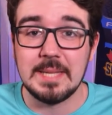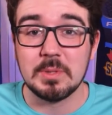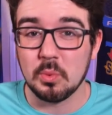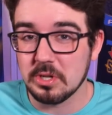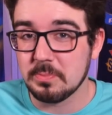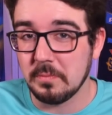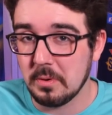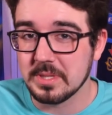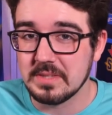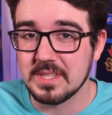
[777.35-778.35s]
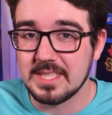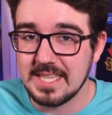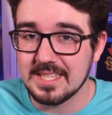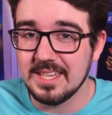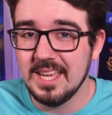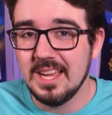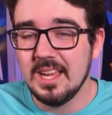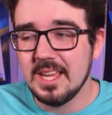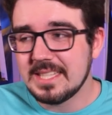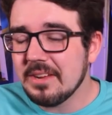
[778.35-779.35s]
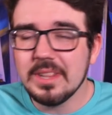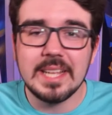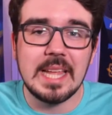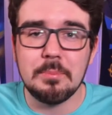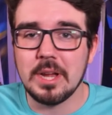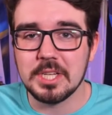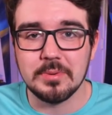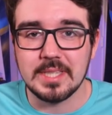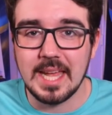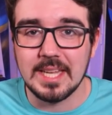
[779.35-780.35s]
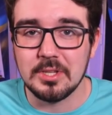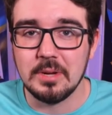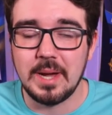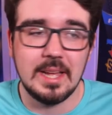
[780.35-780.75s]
team's worst performance of the season, sounded like that pressure was getting to him.